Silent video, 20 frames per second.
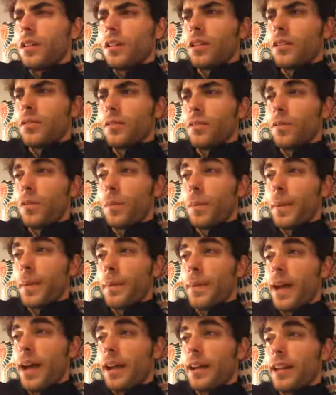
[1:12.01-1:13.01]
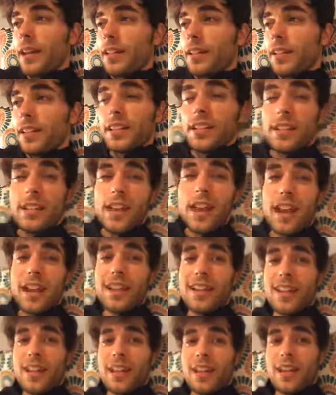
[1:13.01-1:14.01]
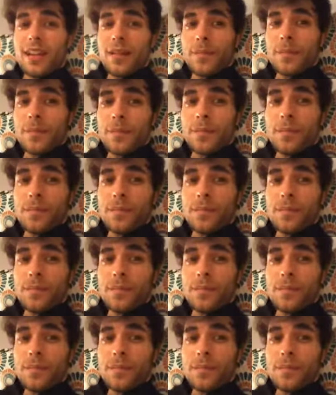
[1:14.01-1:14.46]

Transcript: we'll be back at like 9 a.m.